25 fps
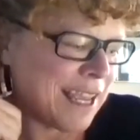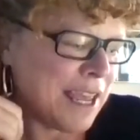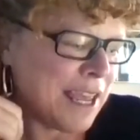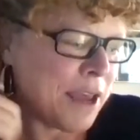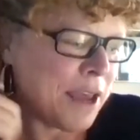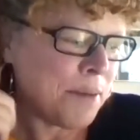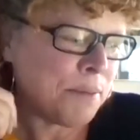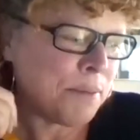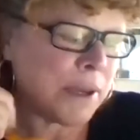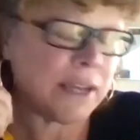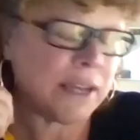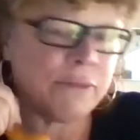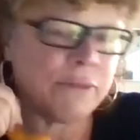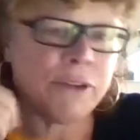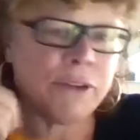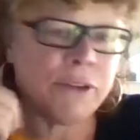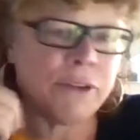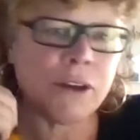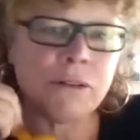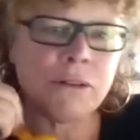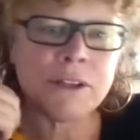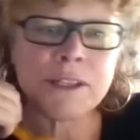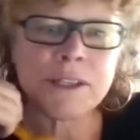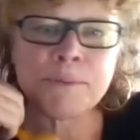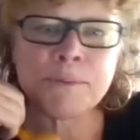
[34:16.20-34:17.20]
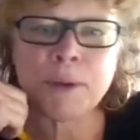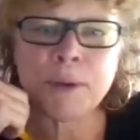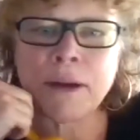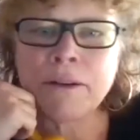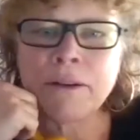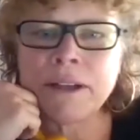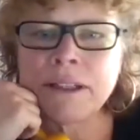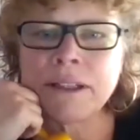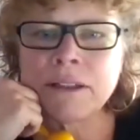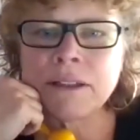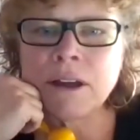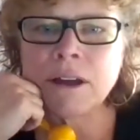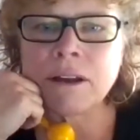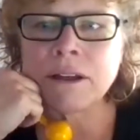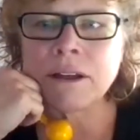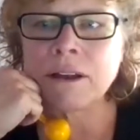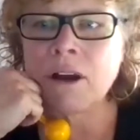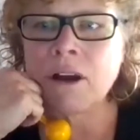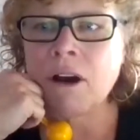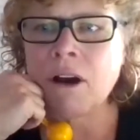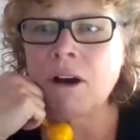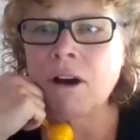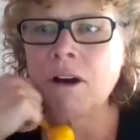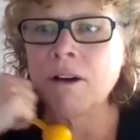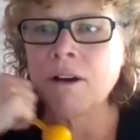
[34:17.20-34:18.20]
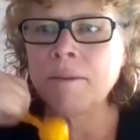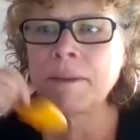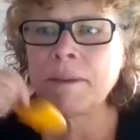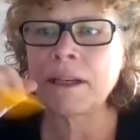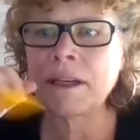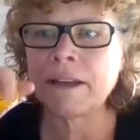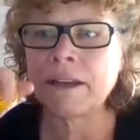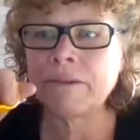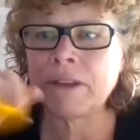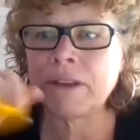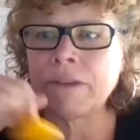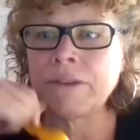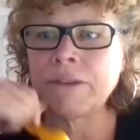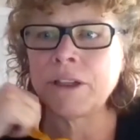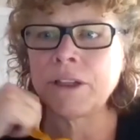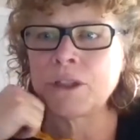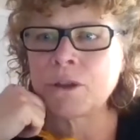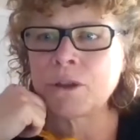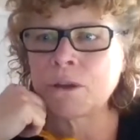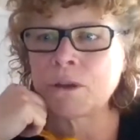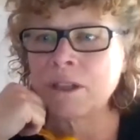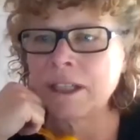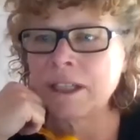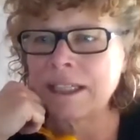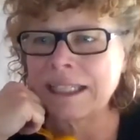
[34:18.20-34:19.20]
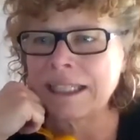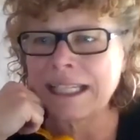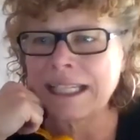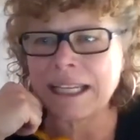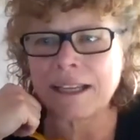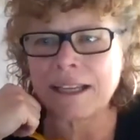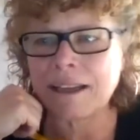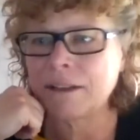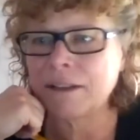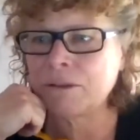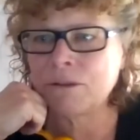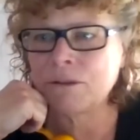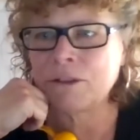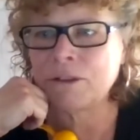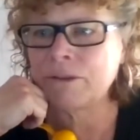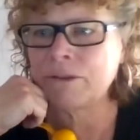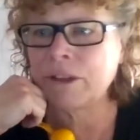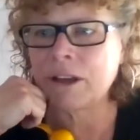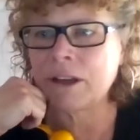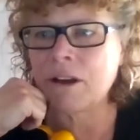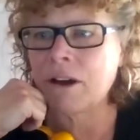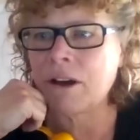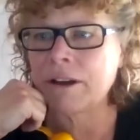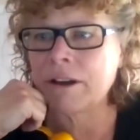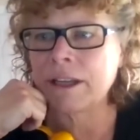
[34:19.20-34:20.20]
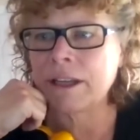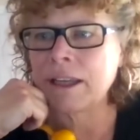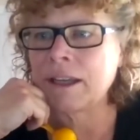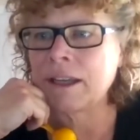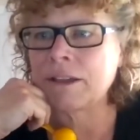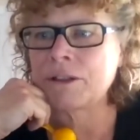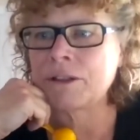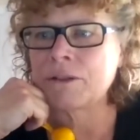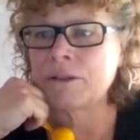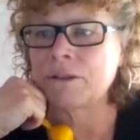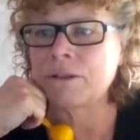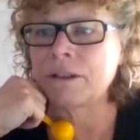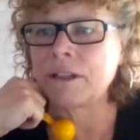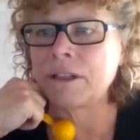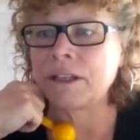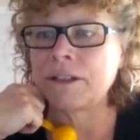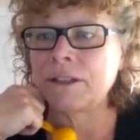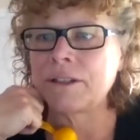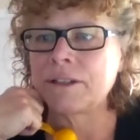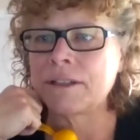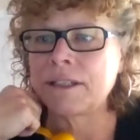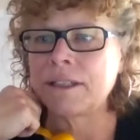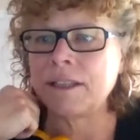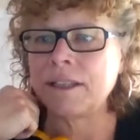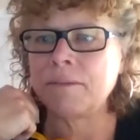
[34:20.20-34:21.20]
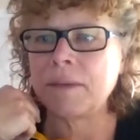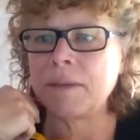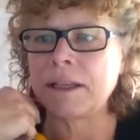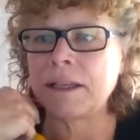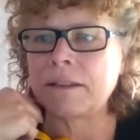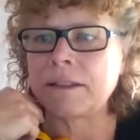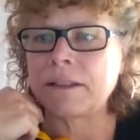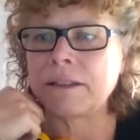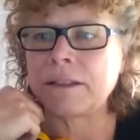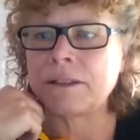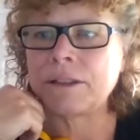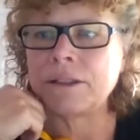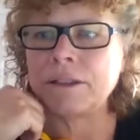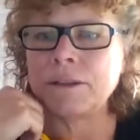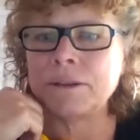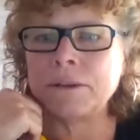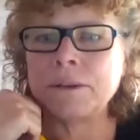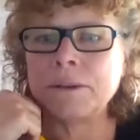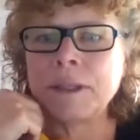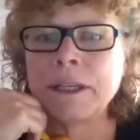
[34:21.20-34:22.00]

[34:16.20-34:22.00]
But if you go to sprouting.com, and I've given Jordan a link. I don't know if you got it yet, Jordan. I just emailed it to you.